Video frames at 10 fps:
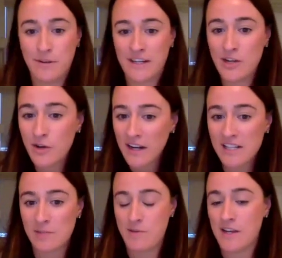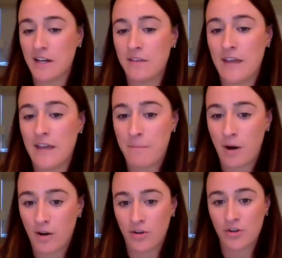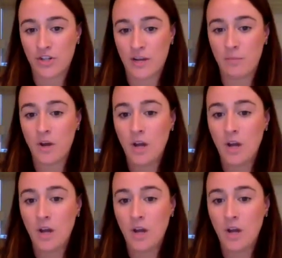But can you kind of speak on that partnership